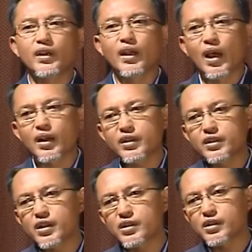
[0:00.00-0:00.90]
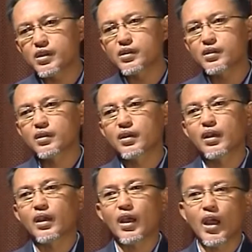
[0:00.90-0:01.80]
allegiances
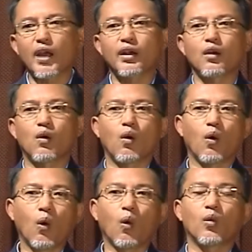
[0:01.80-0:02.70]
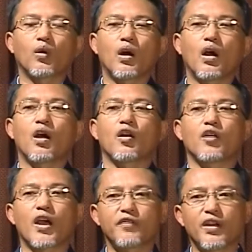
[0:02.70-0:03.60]
and or
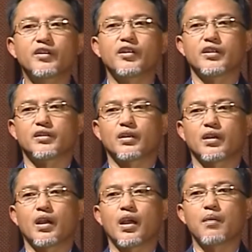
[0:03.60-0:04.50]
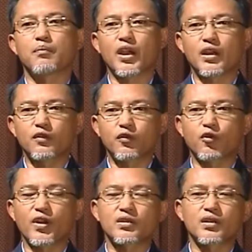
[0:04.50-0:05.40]
rivalries may
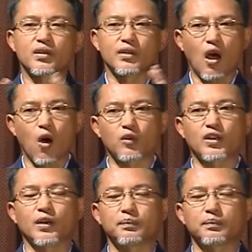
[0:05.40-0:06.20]
influence the outcome.